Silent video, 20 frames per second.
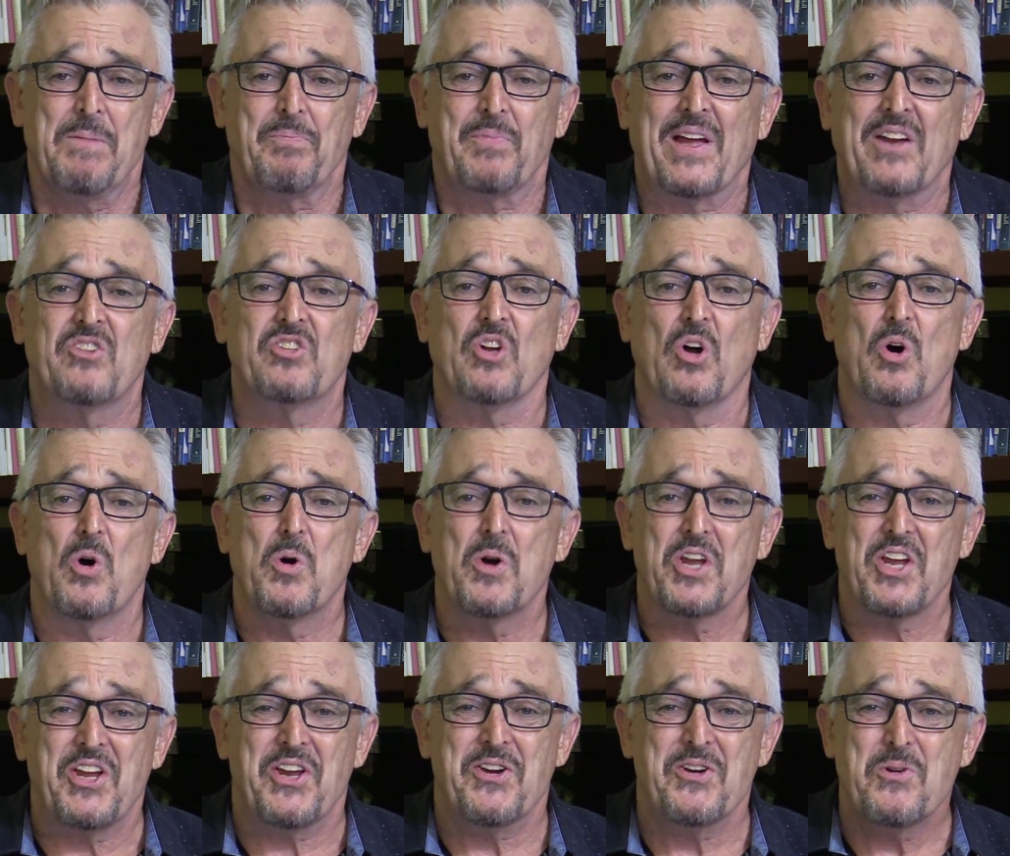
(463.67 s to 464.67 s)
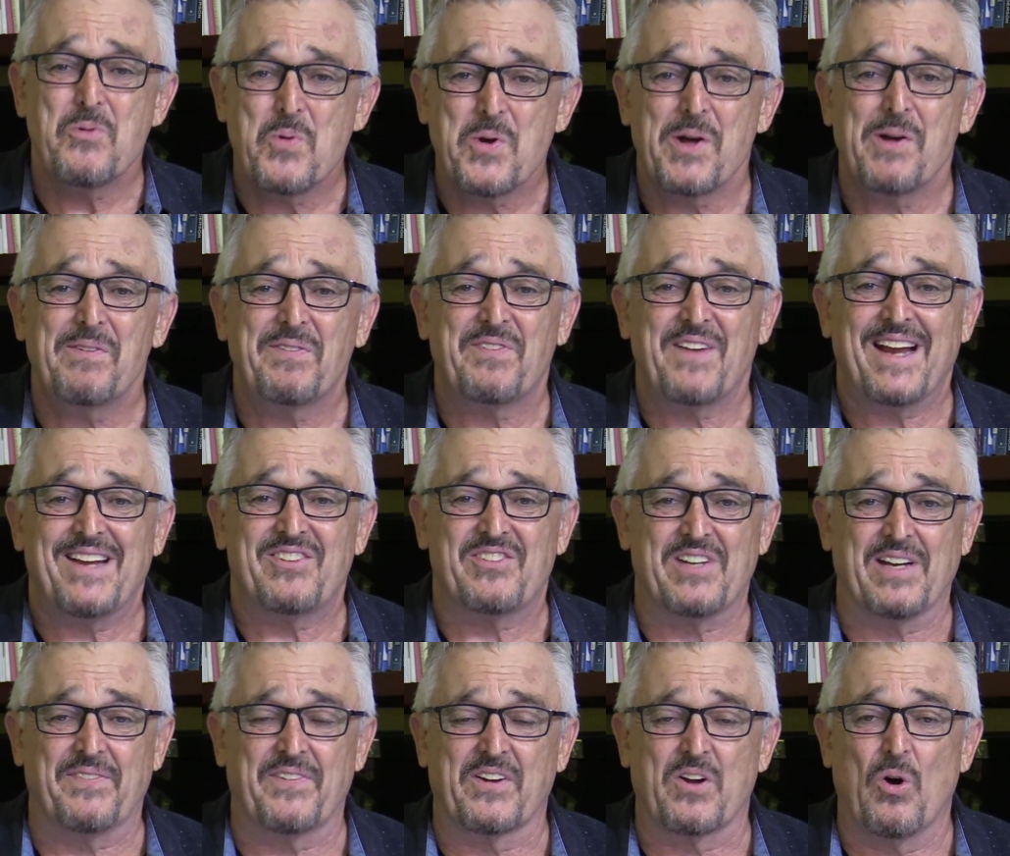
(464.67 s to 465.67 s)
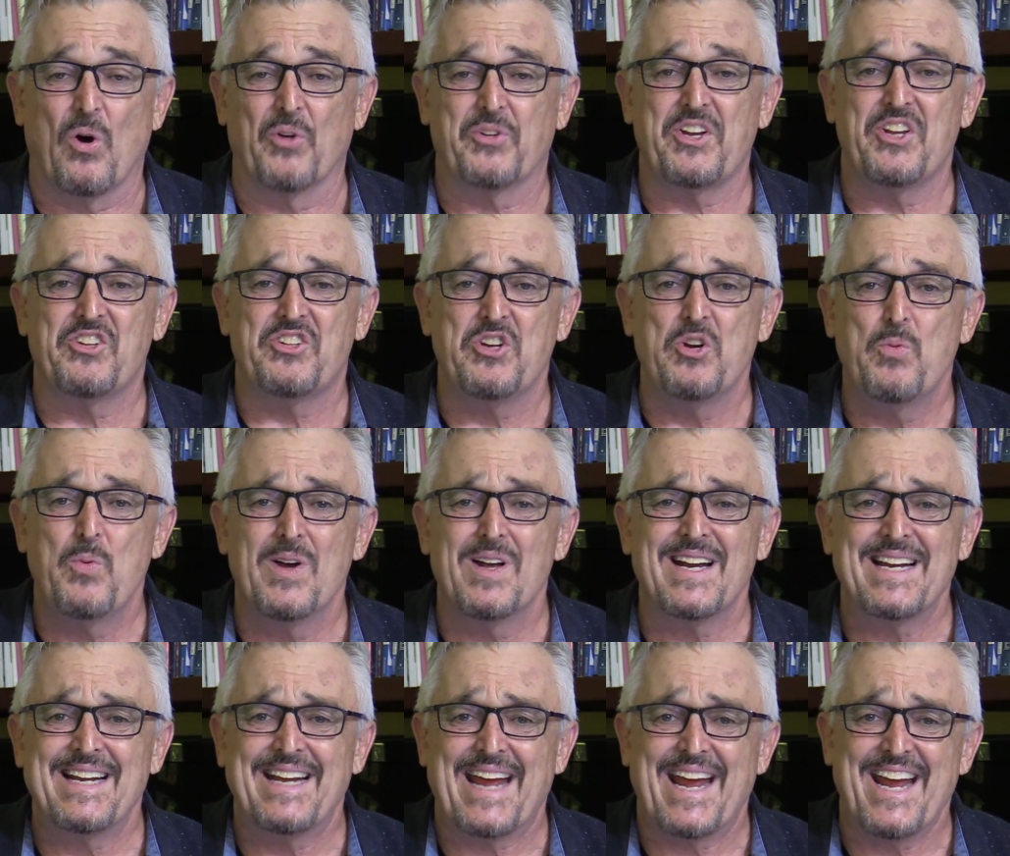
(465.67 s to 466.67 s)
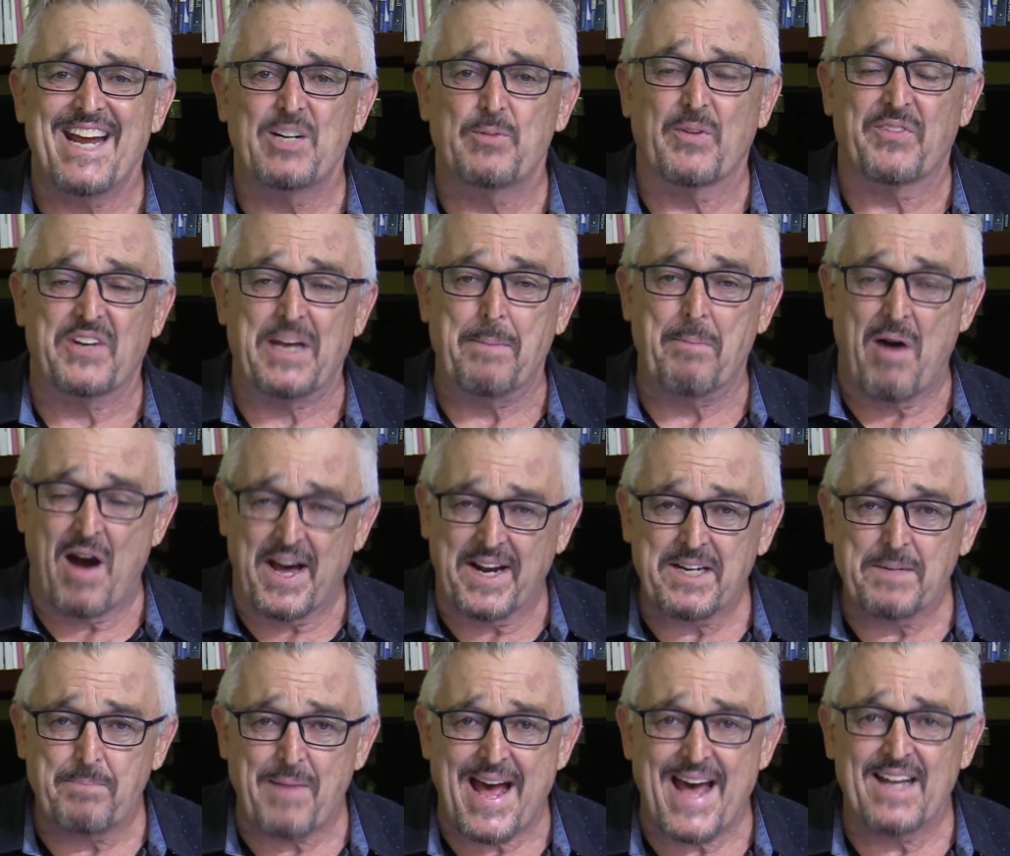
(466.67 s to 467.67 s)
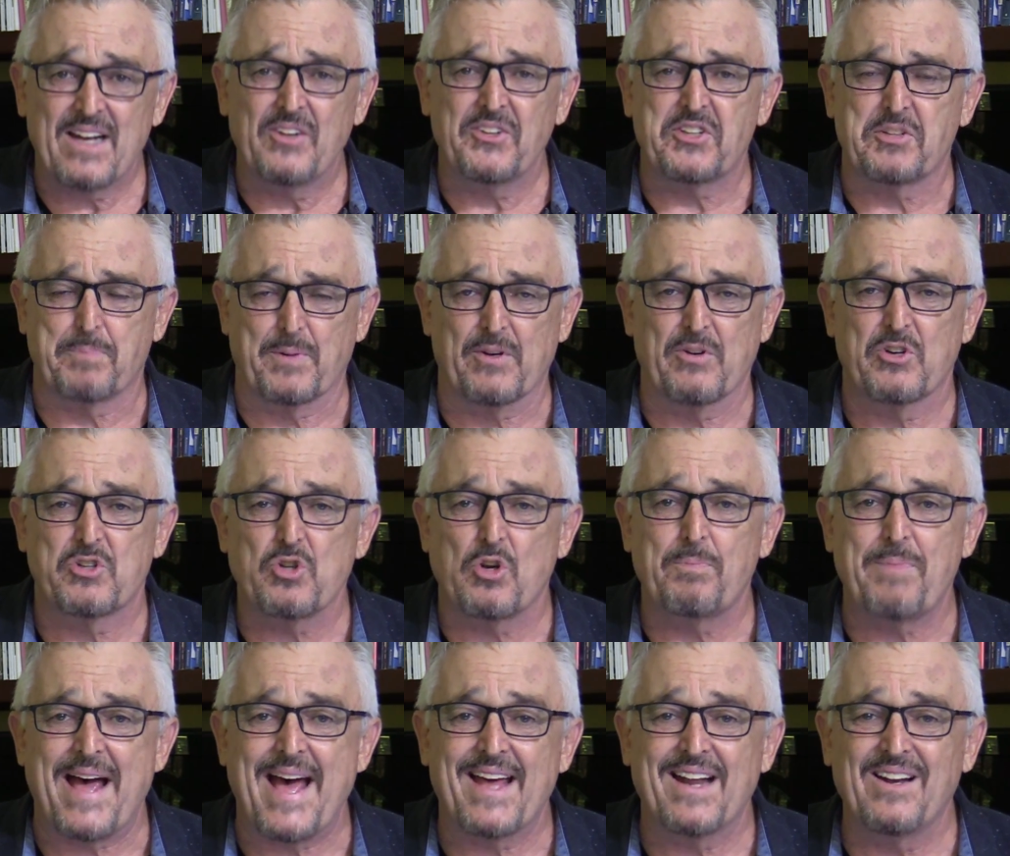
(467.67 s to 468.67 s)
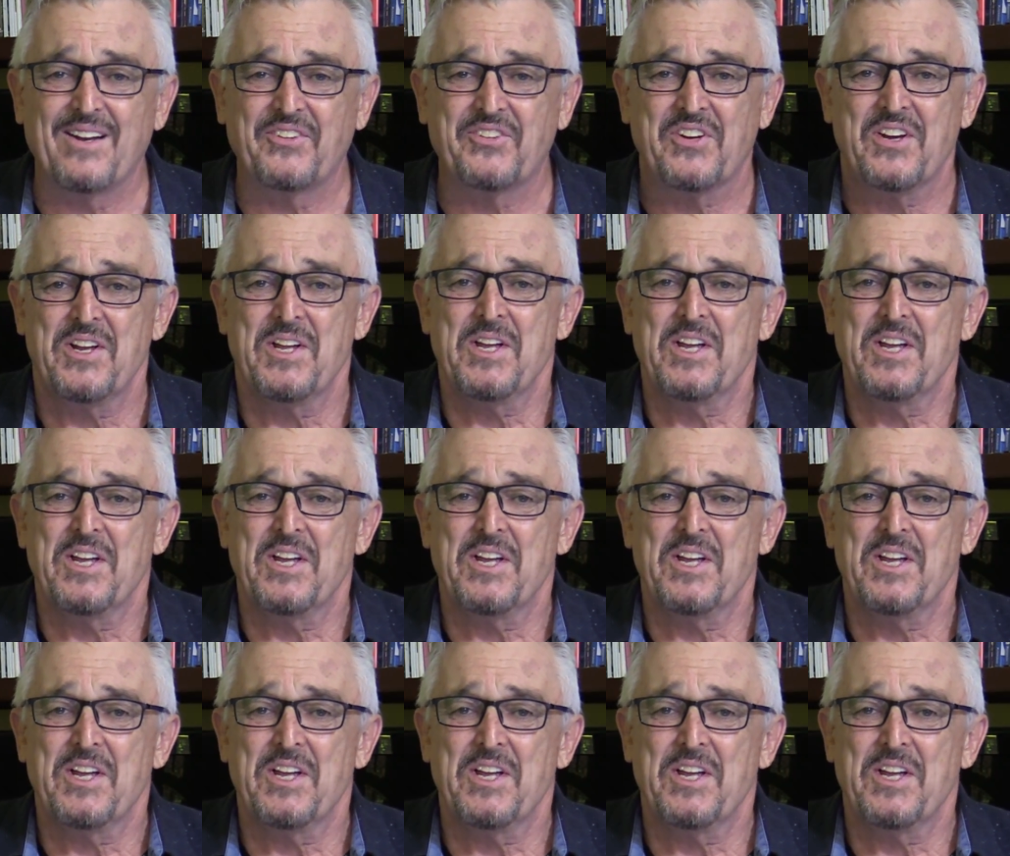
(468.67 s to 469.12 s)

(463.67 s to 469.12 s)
And so you will face difficulties. You will engage with demonic battles, spiritual battles.